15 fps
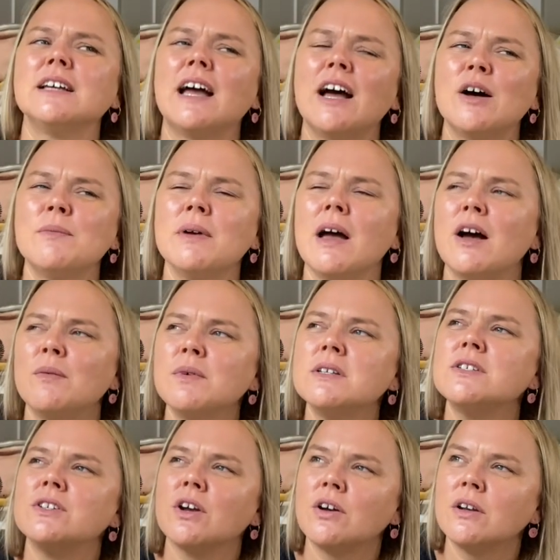how
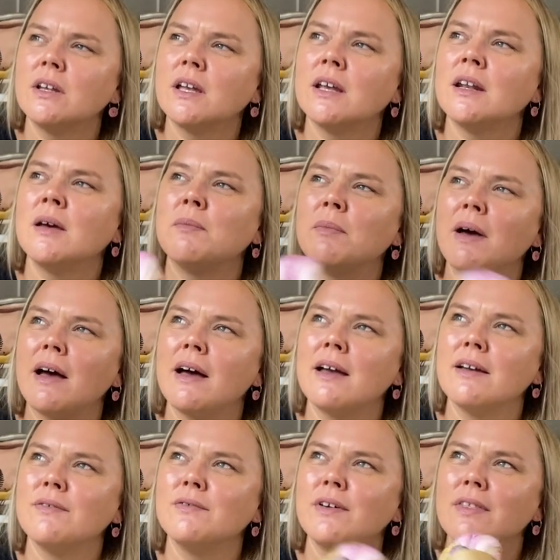much yarn can I
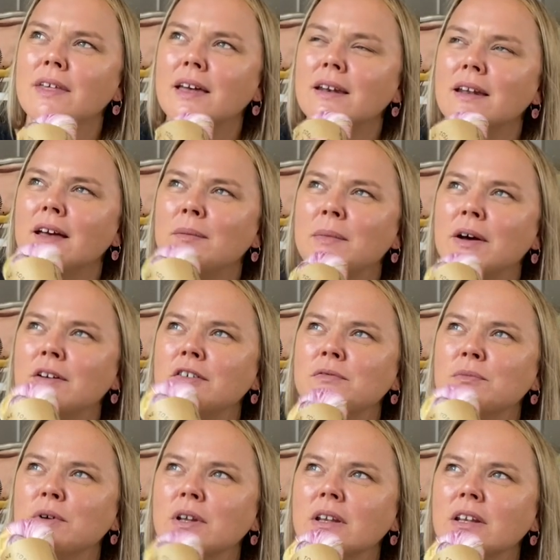buy for that amount of
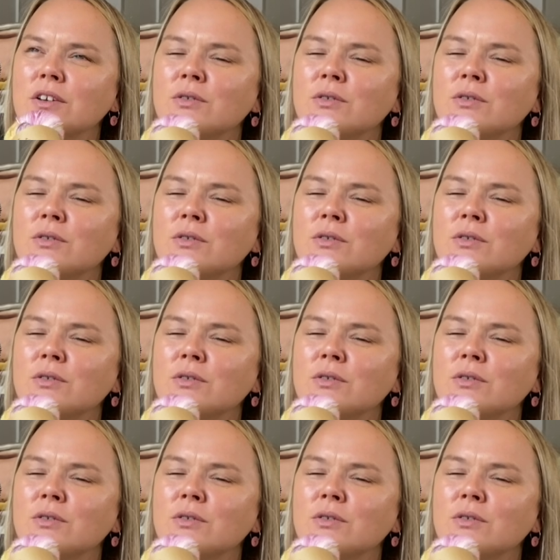money?